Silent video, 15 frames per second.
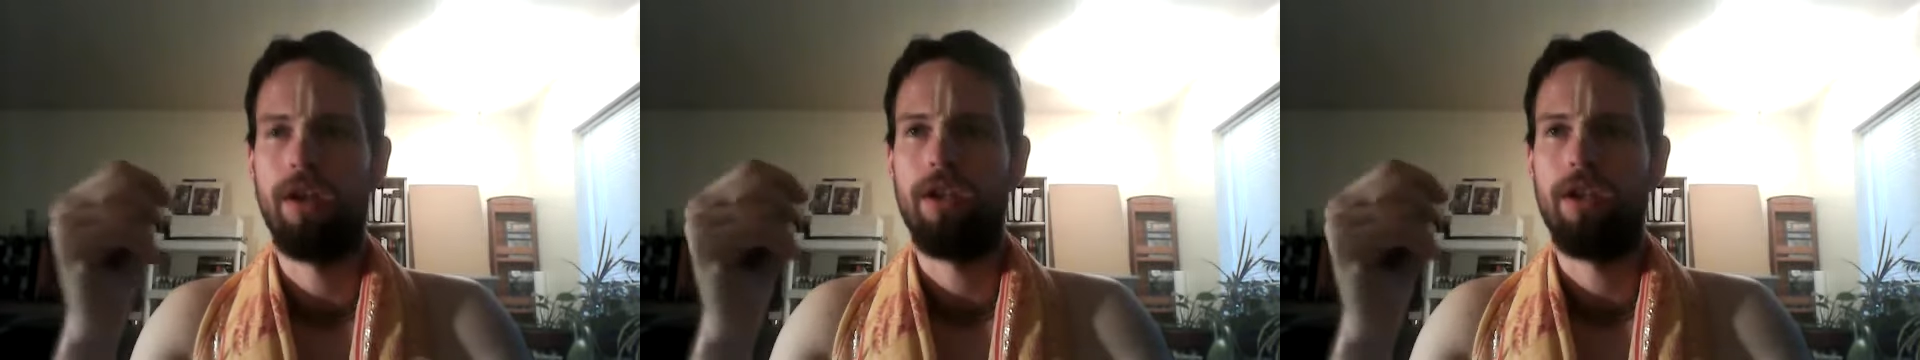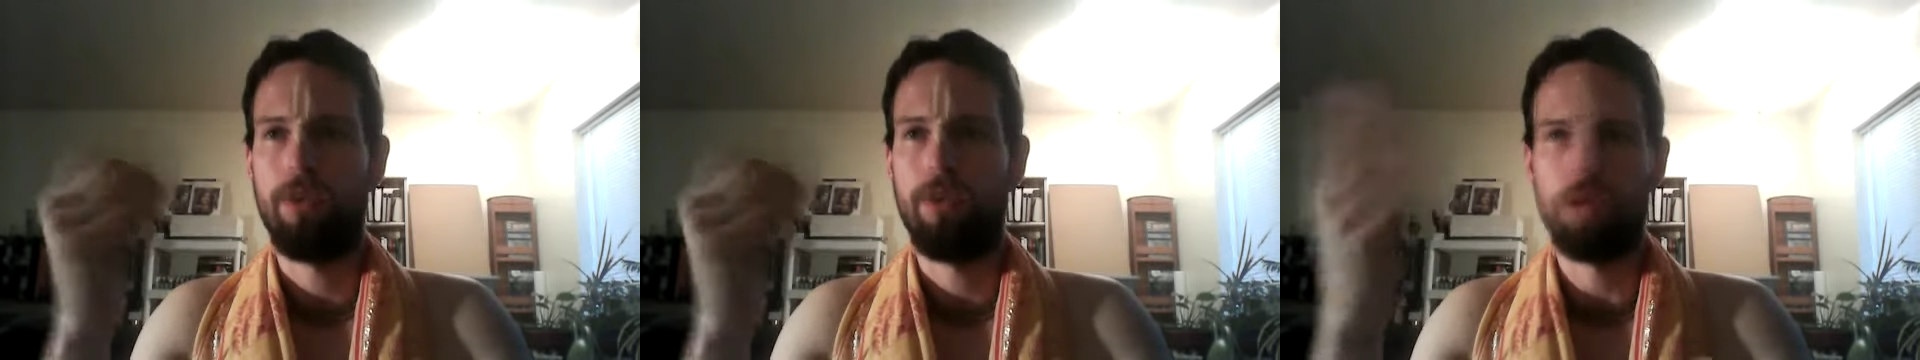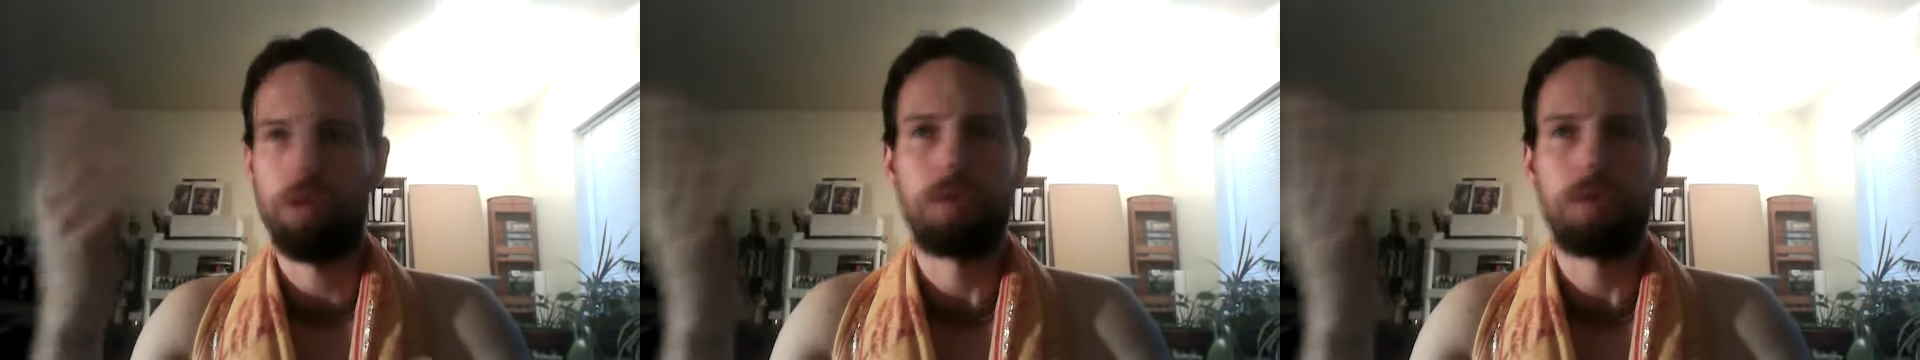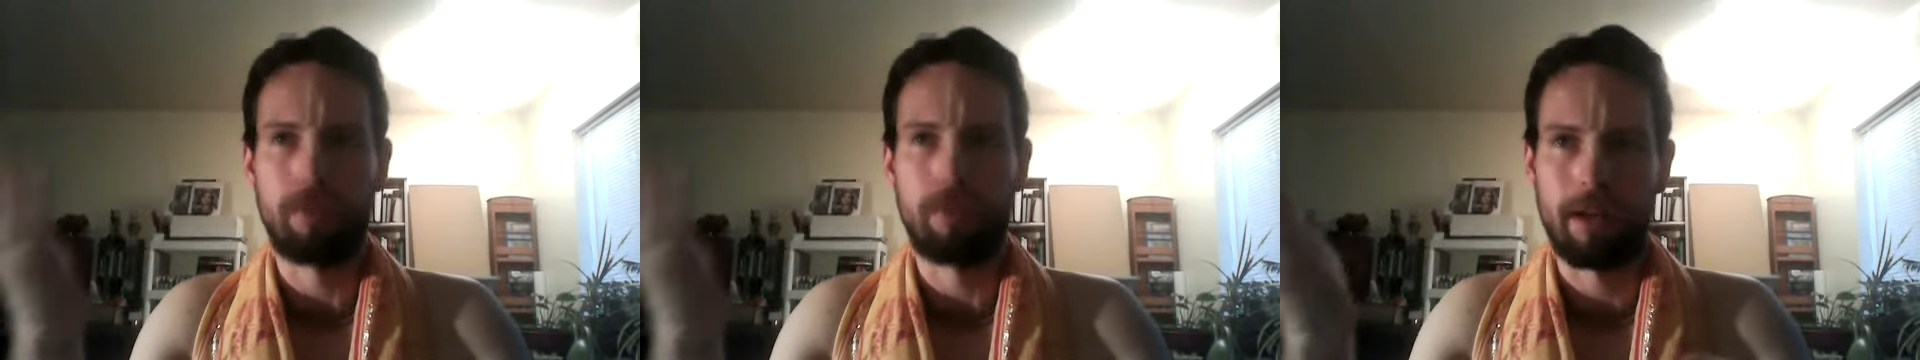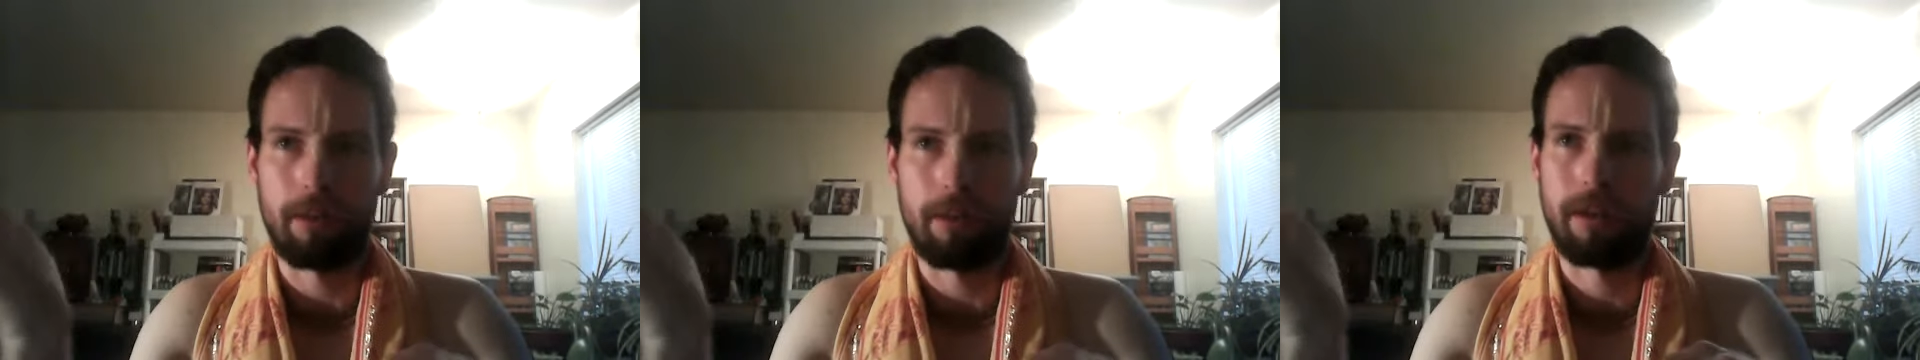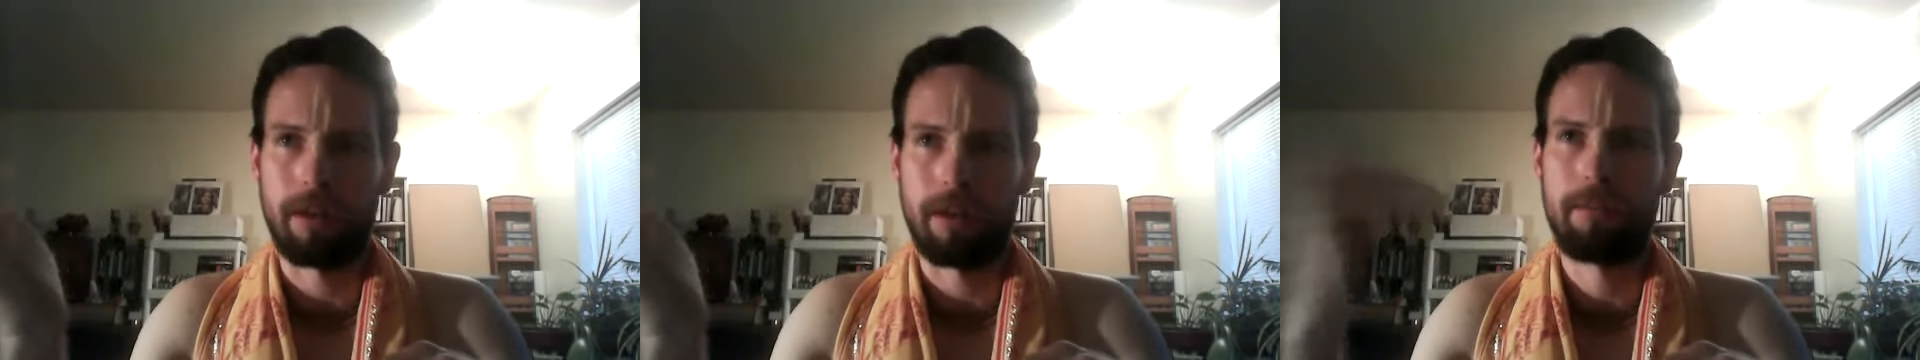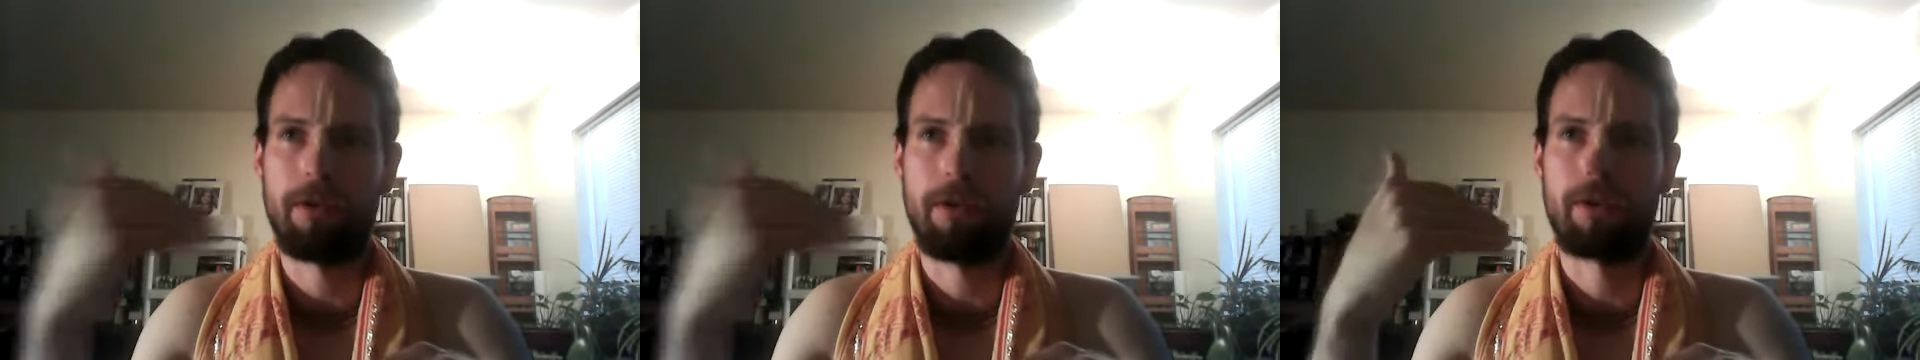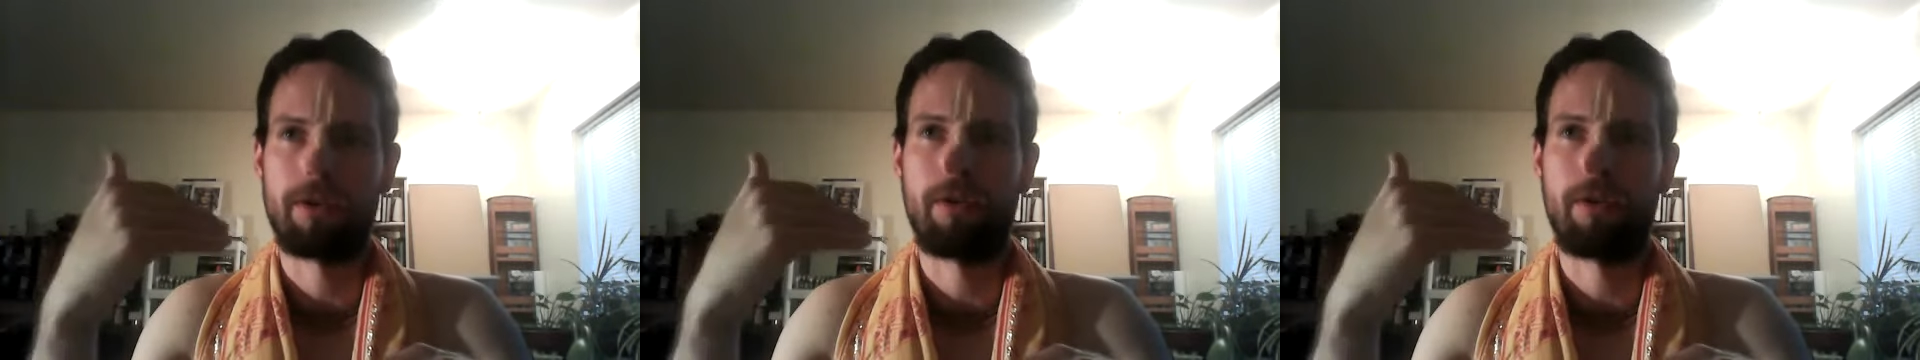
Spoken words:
you do surrender, but your